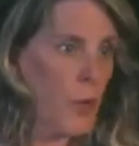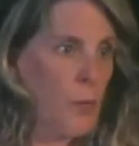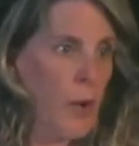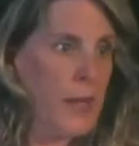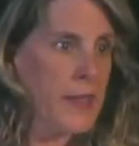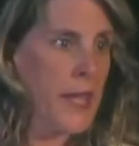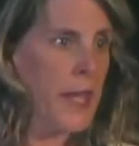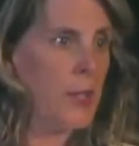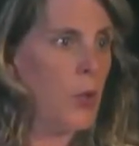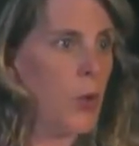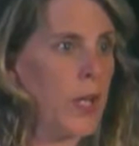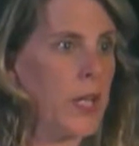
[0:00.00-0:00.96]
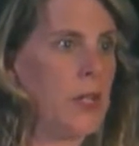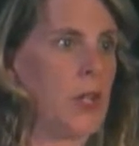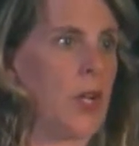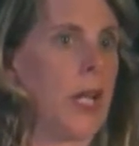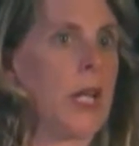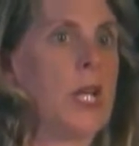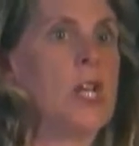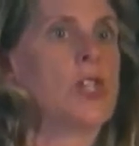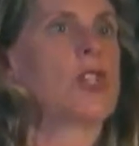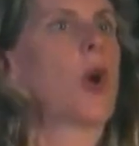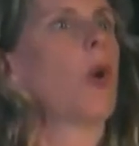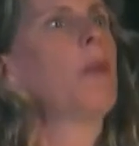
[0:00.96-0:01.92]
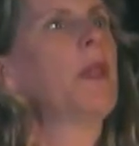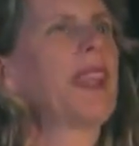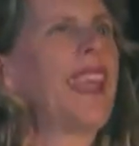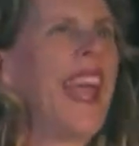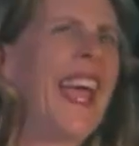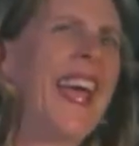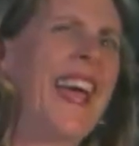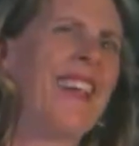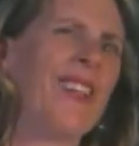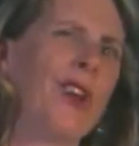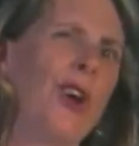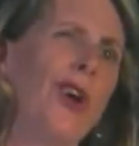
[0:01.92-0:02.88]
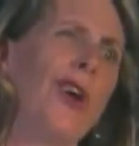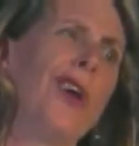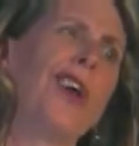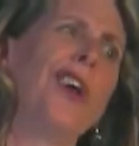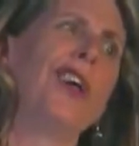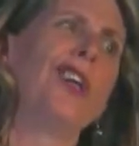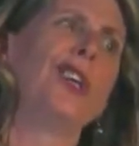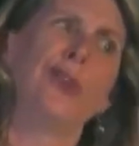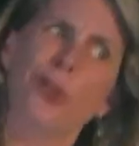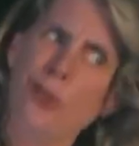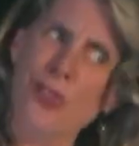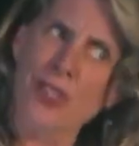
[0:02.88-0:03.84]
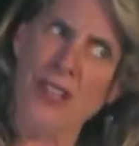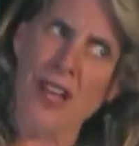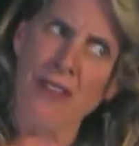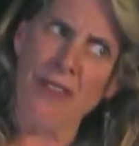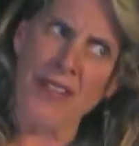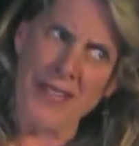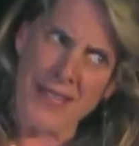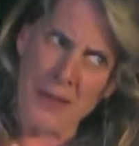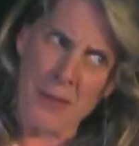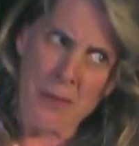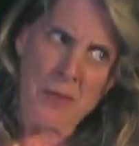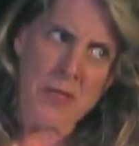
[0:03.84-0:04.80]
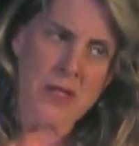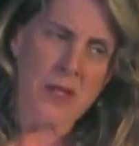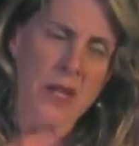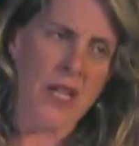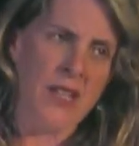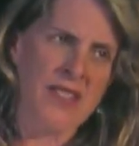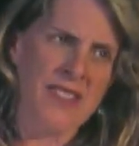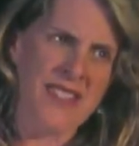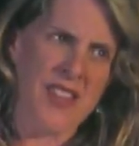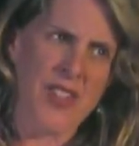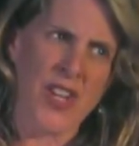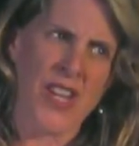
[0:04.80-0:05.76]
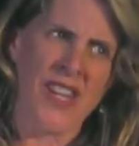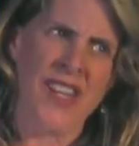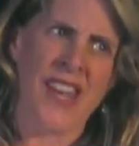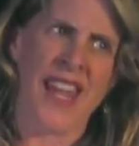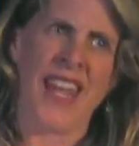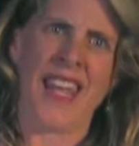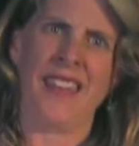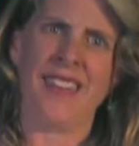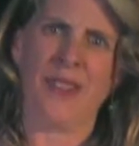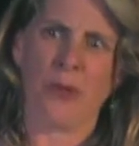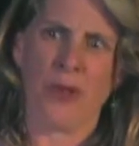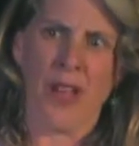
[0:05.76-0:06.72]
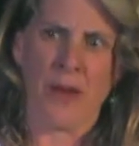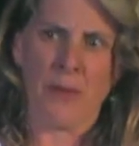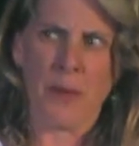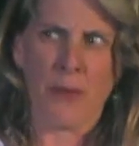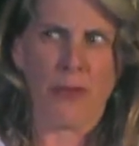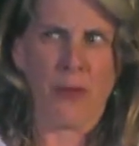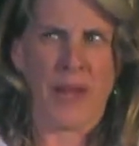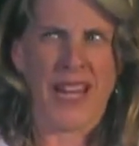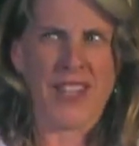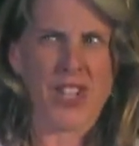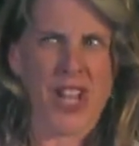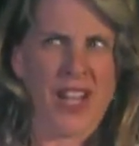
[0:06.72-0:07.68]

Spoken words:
Right then, quick and dirty. So it would be like, hey, Eleanor, you used a lot of idioms in the session, and there were a lot of people from Asia.